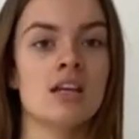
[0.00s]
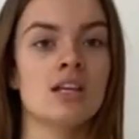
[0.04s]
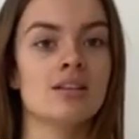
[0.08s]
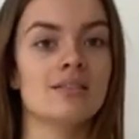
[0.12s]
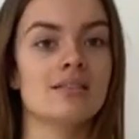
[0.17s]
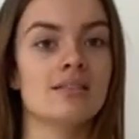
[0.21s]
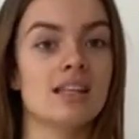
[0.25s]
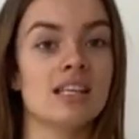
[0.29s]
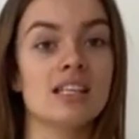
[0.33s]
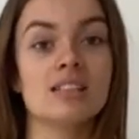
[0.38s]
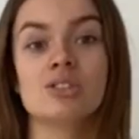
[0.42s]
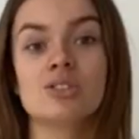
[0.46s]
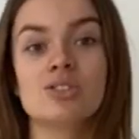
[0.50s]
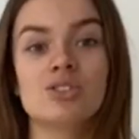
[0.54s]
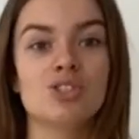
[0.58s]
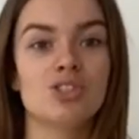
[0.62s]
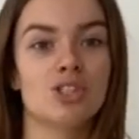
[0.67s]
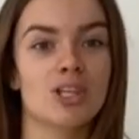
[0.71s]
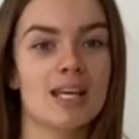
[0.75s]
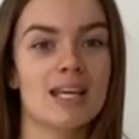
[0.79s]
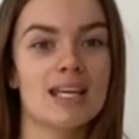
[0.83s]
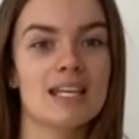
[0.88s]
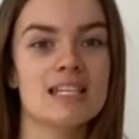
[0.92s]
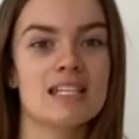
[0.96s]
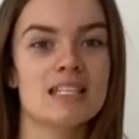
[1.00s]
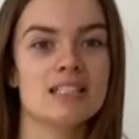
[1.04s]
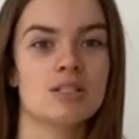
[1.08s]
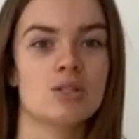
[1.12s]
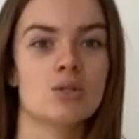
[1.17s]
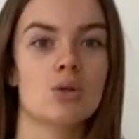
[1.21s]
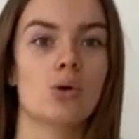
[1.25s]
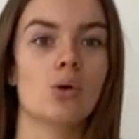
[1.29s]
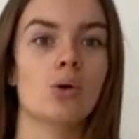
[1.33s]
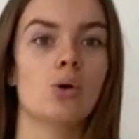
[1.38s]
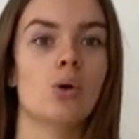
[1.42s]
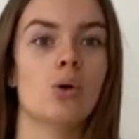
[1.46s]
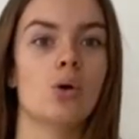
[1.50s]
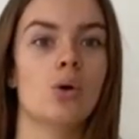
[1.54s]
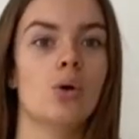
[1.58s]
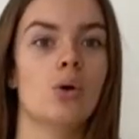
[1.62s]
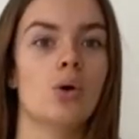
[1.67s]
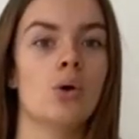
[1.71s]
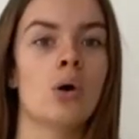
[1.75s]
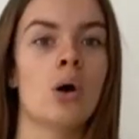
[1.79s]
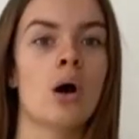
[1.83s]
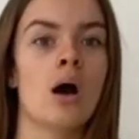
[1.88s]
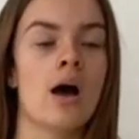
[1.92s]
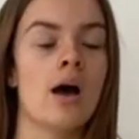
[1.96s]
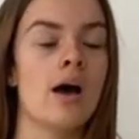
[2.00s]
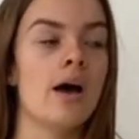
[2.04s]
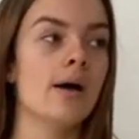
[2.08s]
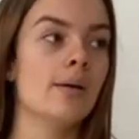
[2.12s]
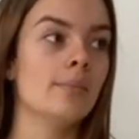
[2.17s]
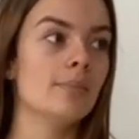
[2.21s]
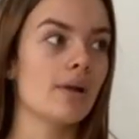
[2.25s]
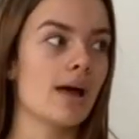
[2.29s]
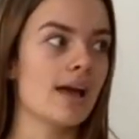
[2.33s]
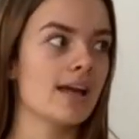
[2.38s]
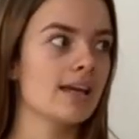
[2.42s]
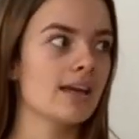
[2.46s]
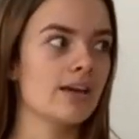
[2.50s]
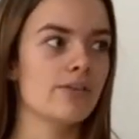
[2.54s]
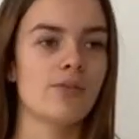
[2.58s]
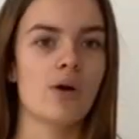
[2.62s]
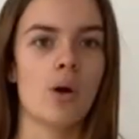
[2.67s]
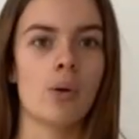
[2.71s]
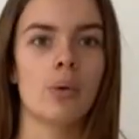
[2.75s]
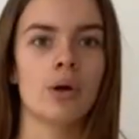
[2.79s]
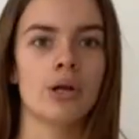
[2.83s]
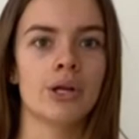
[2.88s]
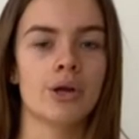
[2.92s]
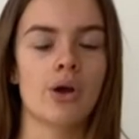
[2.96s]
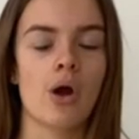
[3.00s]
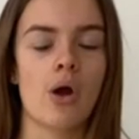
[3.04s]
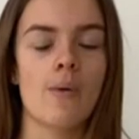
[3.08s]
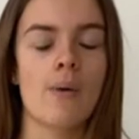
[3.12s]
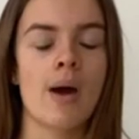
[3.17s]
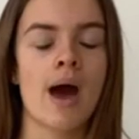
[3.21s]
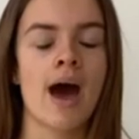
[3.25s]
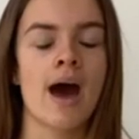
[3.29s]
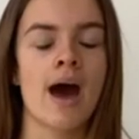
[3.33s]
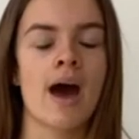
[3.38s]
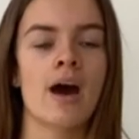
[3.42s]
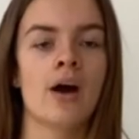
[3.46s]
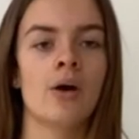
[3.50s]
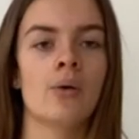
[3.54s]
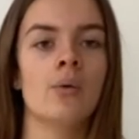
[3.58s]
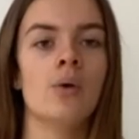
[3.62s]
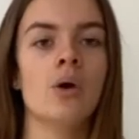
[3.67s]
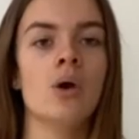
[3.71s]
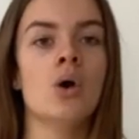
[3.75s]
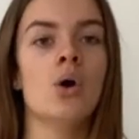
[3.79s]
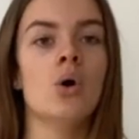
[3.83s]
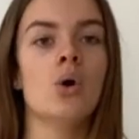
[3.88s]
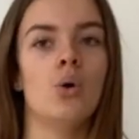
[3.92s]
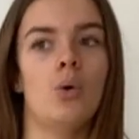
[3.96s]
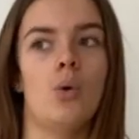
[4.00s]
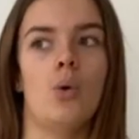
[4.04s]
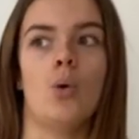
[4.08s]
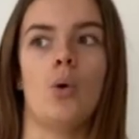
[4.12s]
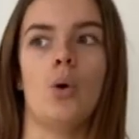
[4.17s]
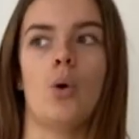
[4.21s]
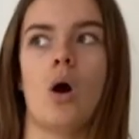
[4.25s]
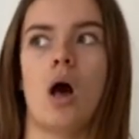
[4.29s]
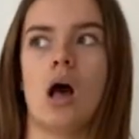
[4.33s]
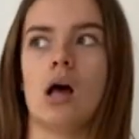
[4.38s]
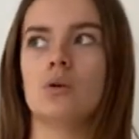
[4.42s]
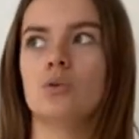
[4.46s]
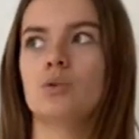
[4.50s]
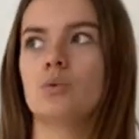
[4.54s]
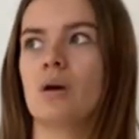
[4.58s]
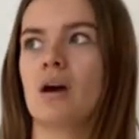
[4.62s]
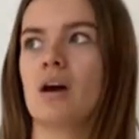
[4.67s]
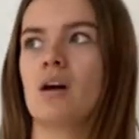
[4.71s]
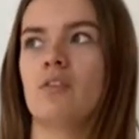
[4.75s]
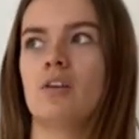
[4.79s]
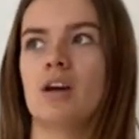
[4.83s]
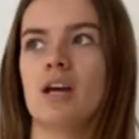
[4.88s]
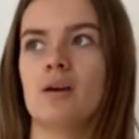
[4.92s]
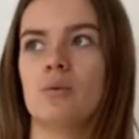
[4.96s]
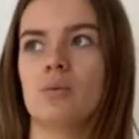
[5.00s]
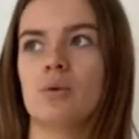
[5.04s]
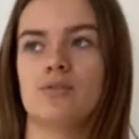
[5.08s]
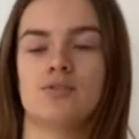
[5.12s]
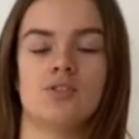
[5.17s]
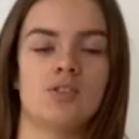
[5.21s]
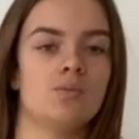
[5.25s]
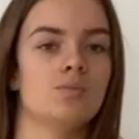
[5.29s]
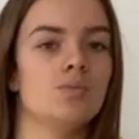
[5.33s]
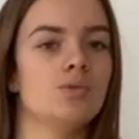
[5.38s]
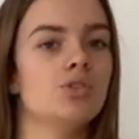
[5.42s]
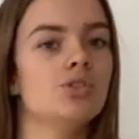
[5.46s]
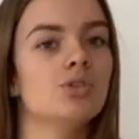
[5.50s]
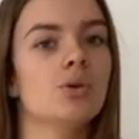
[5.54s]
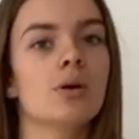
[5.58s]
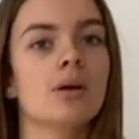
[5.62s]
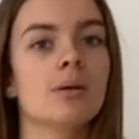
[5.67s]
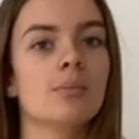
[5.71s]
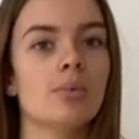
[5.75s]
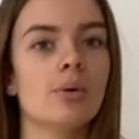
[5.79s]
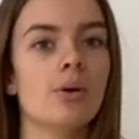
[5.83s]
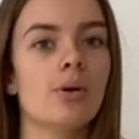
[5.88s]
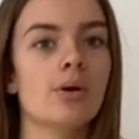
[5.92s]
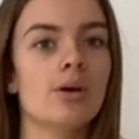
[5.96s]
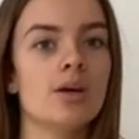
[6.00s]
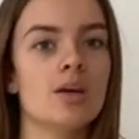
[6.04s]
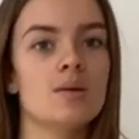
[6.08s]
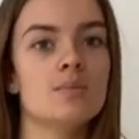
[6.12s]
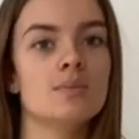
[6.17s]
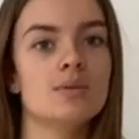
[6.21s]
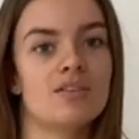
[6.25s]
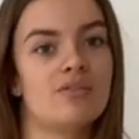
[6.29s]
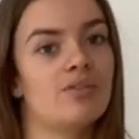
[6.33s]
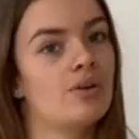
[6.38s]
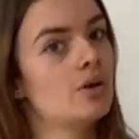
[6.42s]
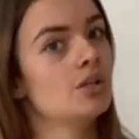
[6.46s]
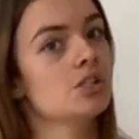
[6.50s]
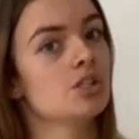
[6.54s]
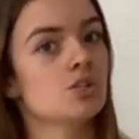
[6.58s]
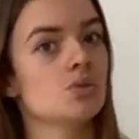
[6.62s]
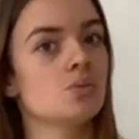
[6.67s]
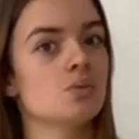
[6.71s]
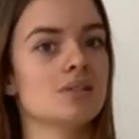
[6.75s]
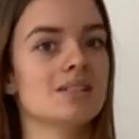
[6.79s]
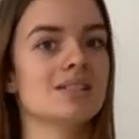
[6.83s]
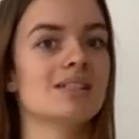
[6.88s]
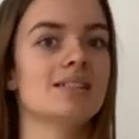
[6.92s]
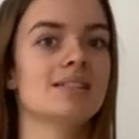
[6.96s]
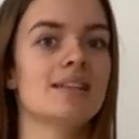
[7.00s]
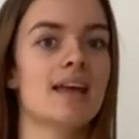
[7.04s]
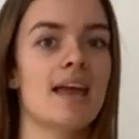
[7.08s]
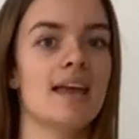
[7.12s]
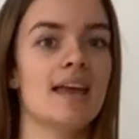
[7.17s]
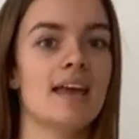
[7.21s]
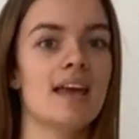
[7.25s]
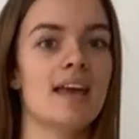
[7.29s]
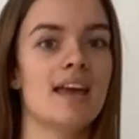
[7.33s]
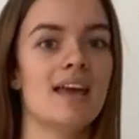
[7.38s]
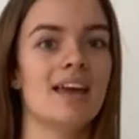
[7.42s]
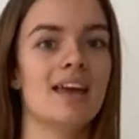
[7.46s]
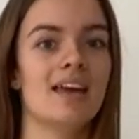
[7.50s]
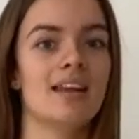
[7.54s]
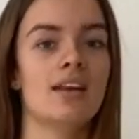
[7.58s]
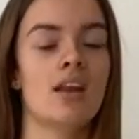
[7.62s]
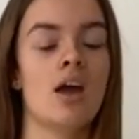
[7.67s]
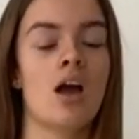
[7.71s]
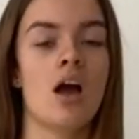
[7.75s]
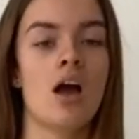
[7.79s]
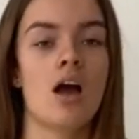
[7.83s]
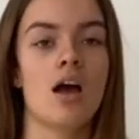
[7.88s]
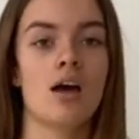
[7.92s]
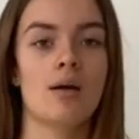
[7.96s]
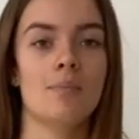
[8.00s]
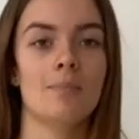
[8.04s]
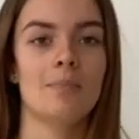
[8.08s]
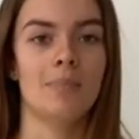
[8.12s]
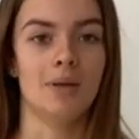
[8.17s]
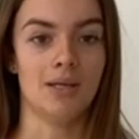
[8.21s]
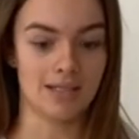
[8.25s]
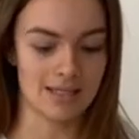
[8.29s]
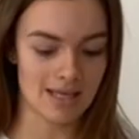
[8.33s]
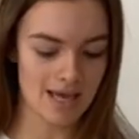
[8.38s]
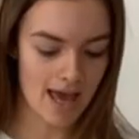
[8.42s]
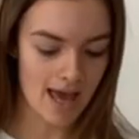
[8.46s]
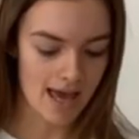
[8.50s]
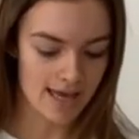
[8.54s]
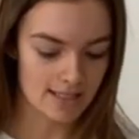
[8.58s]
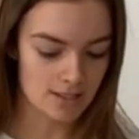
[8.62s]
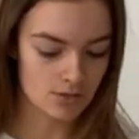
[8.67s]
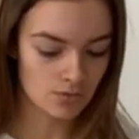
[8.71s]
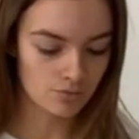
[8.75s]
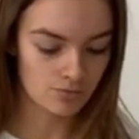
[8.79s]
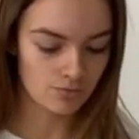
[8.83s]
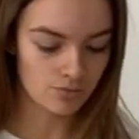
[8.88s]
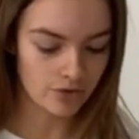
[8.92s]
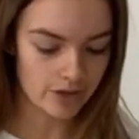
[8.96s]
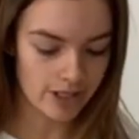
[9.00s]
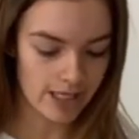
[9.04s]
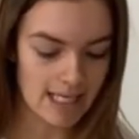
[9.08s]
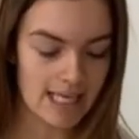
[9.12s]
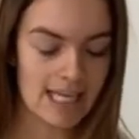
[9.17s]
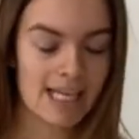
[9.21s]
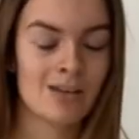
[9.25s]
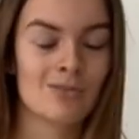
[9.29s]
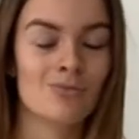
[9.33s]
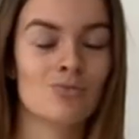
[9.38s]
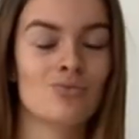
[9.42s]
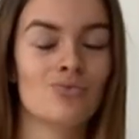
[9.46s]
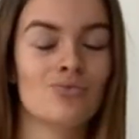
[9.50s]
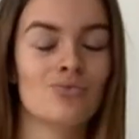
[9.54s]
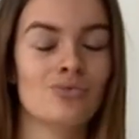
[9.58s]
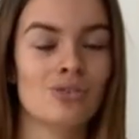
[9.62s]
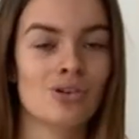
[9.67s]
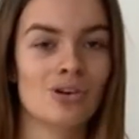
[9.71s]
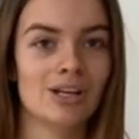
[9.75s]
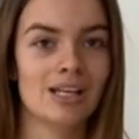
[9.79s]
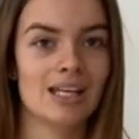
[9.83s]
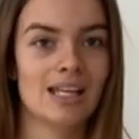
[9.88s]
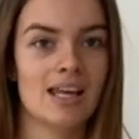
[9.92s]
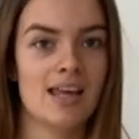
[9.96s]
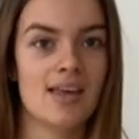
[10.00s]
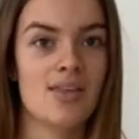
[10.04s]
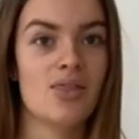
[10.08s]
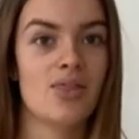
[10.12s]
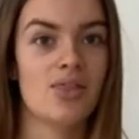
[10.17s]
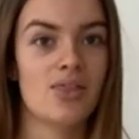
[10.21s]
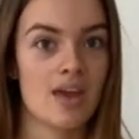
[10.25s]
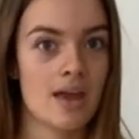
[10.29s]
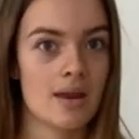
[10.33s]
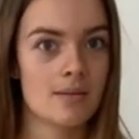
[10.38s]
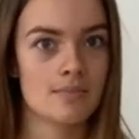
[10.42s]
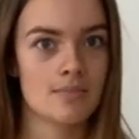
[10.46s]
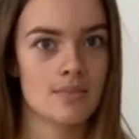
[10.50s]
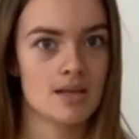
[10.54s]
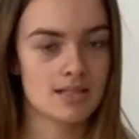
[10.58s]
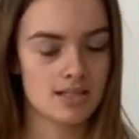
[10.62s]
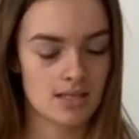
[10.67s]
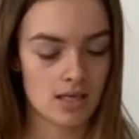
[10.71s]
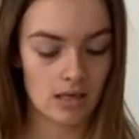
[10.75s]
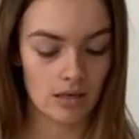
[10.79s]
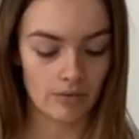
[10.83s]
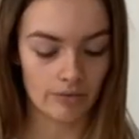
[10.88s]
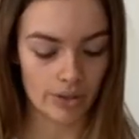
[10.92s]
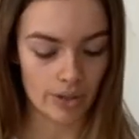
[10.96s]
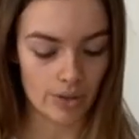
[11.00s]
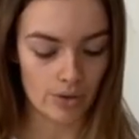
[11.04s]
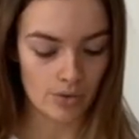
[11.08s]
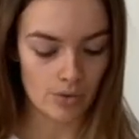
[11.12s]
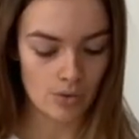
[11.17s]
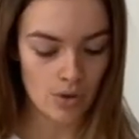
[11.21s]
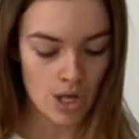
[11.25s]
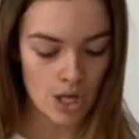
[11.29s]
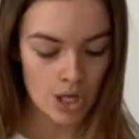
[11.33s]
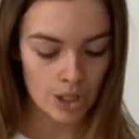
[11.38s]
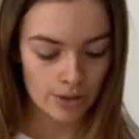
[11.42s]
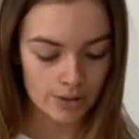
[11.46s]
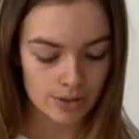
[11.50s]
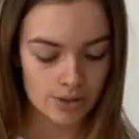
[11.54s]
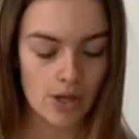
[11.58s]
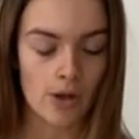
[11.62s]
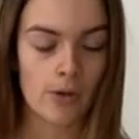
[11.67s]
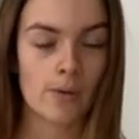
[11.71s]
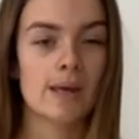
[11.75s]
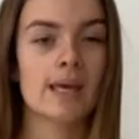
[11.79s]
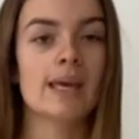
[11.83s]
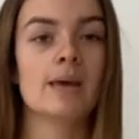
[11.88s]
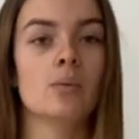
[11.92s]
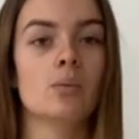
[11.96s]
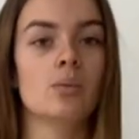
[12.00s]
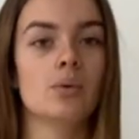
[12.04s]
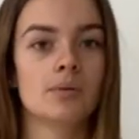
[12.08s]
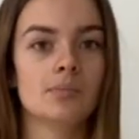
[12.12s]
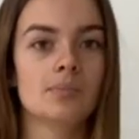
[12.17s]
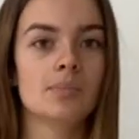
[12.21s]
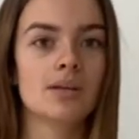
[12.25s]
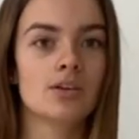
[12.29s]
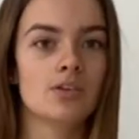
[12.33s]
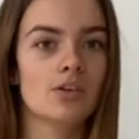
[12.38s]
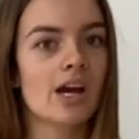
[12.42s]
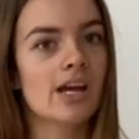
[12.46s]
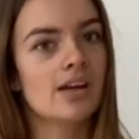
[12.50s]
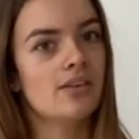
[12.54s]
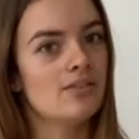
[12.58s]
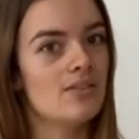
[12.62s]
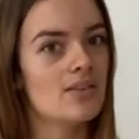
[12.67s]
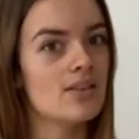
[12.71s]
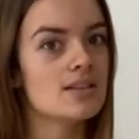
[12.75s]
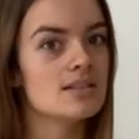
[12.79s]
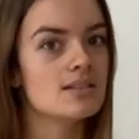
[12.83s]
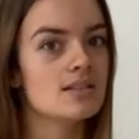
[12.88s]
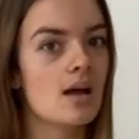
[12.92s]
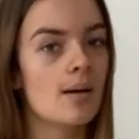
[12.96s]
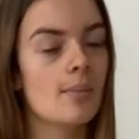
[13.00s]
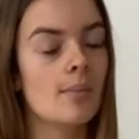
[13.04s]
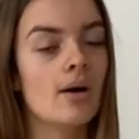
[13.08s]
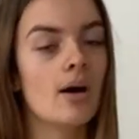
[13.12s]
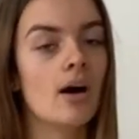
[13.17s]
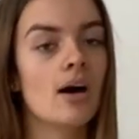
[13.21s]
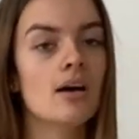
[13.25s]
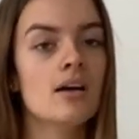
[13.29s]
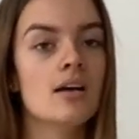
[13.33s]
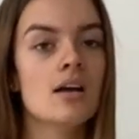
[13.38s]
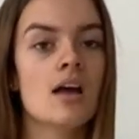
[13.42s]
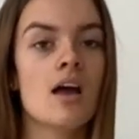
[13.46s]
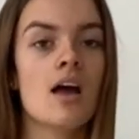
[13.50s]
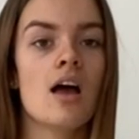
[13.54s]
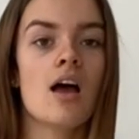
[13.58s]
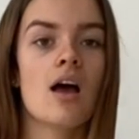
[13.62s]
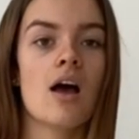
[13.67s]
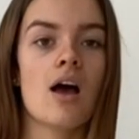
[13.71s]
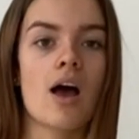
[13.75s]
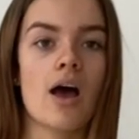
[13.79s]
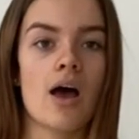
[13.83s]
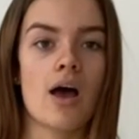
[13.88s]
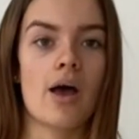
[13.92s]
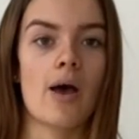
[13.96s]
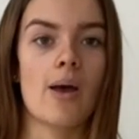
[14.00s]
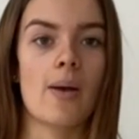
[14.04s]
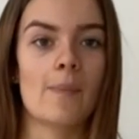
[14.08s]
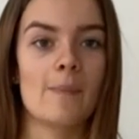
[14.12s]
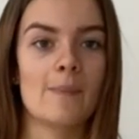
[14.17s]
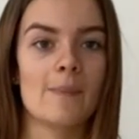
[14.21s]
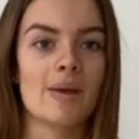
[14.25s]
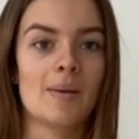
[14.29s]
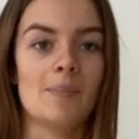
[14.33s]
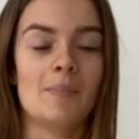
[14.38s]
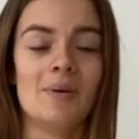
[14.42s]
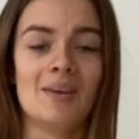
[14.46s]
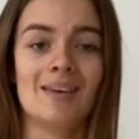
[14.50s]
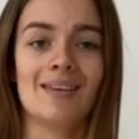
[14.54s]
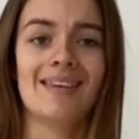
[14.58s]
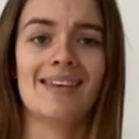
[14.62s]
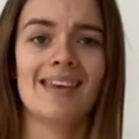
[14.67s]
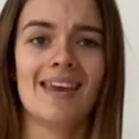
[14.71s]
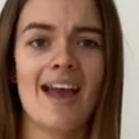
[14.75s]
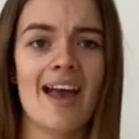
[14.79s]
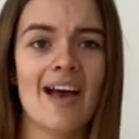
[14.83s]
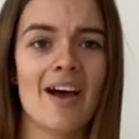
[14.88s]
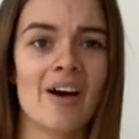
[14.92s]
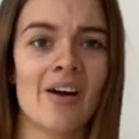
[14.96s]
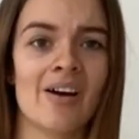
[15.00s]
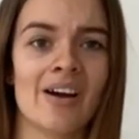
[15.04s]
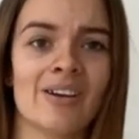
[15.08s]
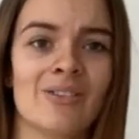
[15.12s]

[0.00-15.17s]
these jeans or like if I want to go out, or I would wear it with some jogging bottoms if I just want to stay in. But yeah, it's a really, really thin material, so it would be great for the summer. But yeah, I